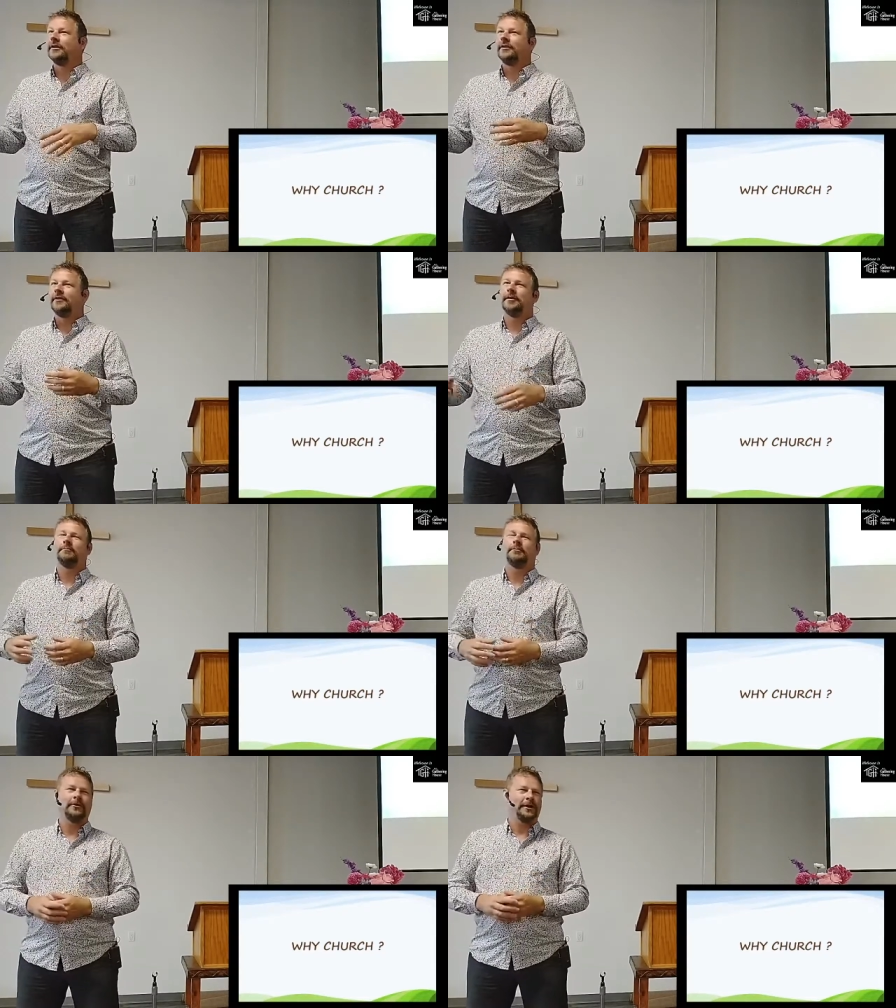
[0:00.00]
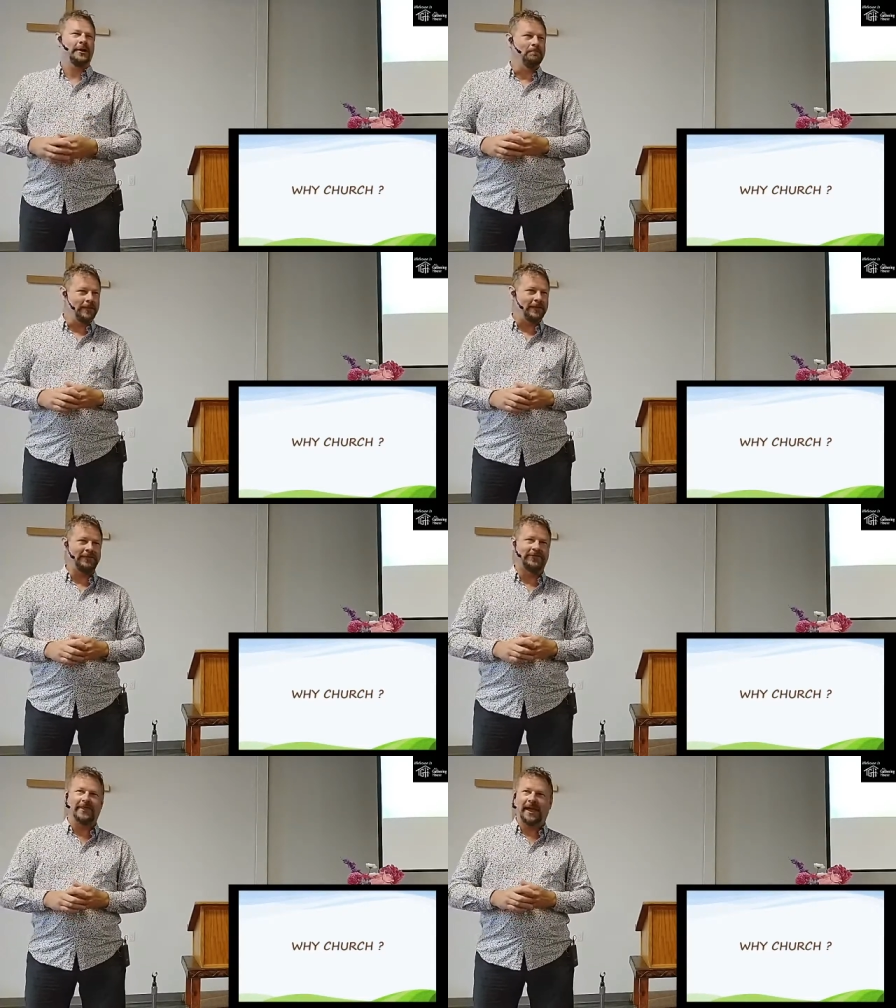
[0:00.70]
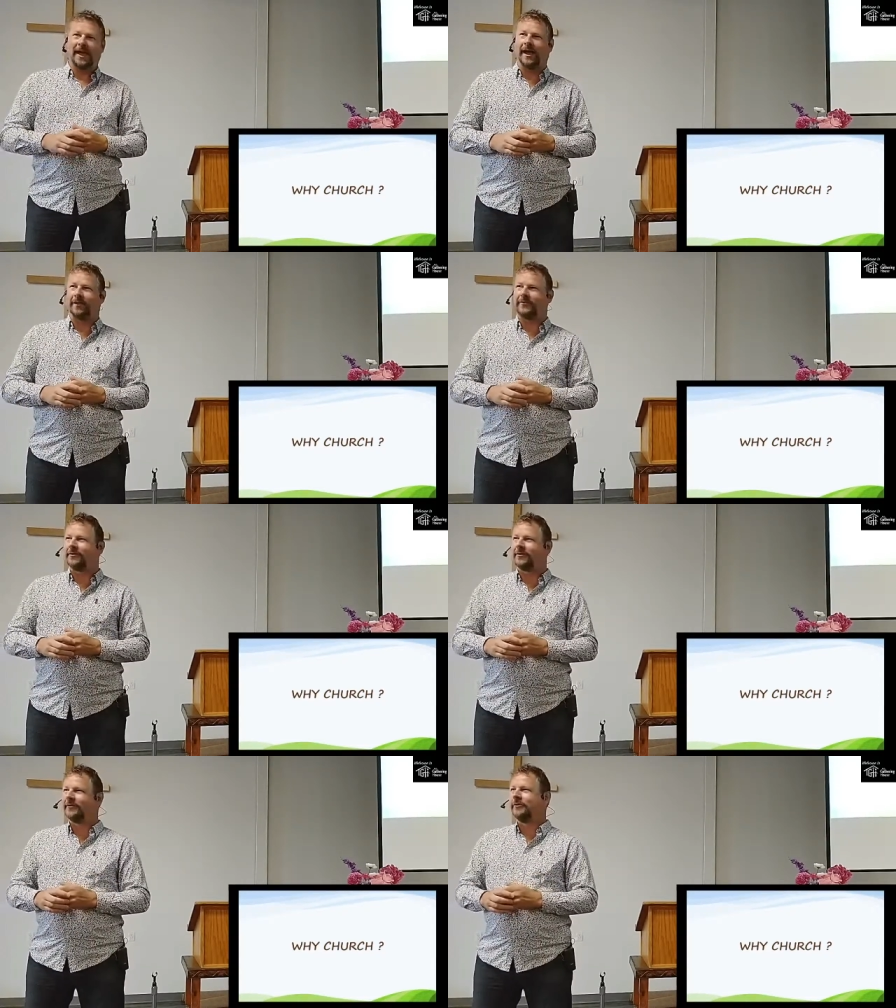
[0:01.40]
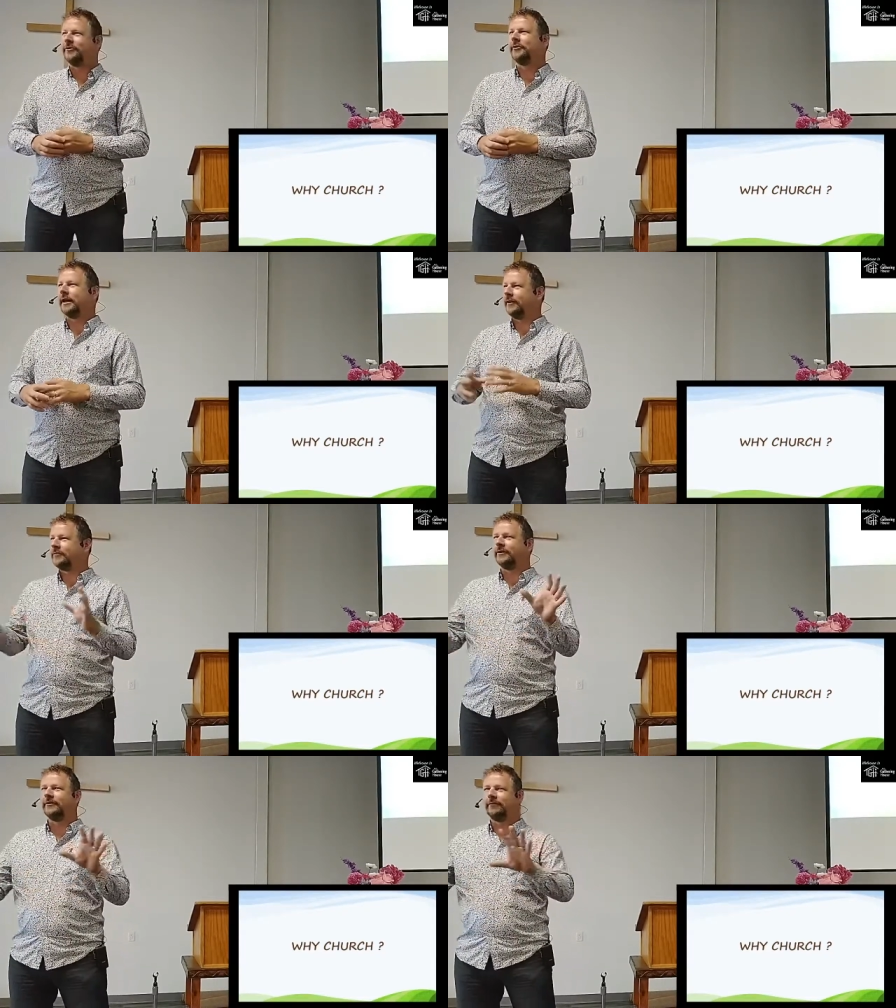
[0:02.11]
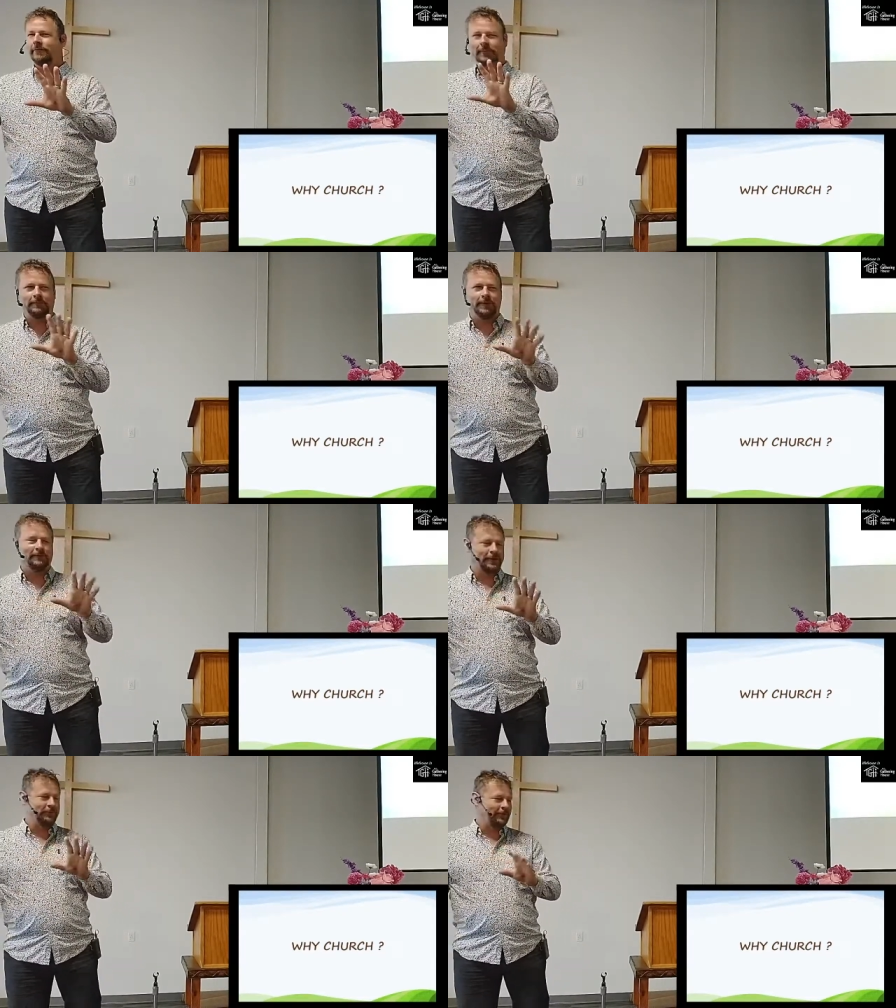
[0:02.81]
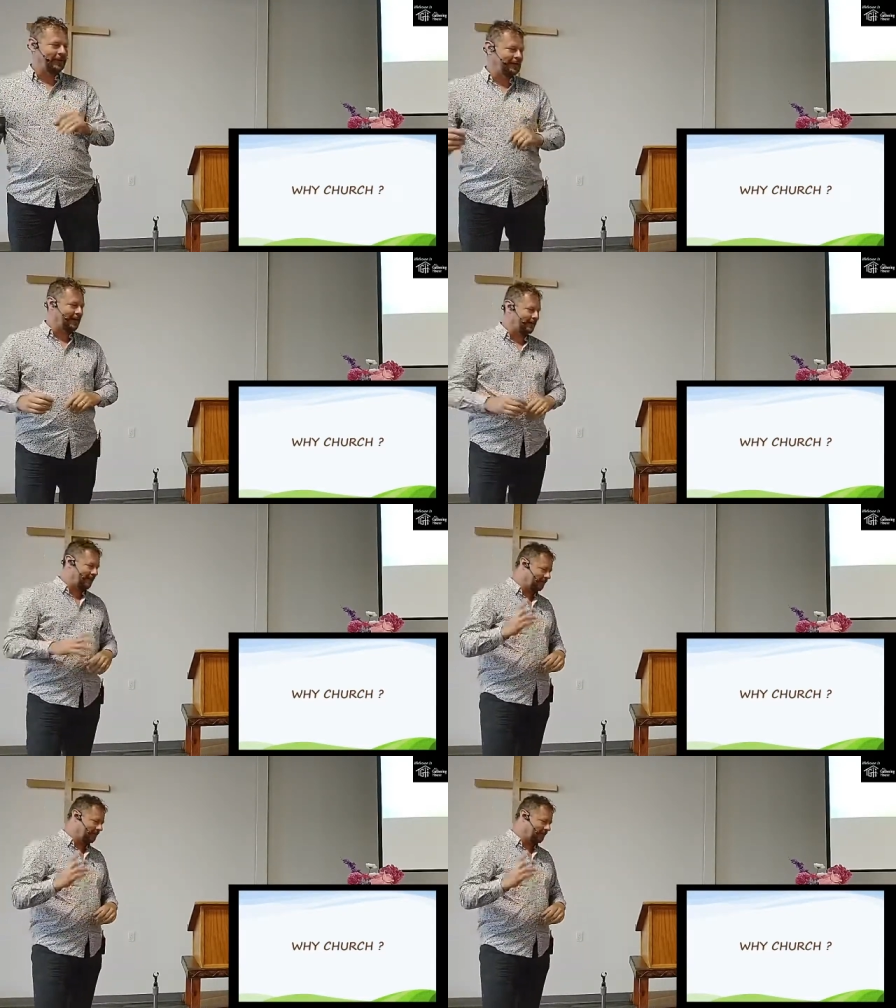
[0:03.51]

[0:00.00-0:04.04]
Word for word: you went, oh, I missed that. Okay, so maybe you want to write that down.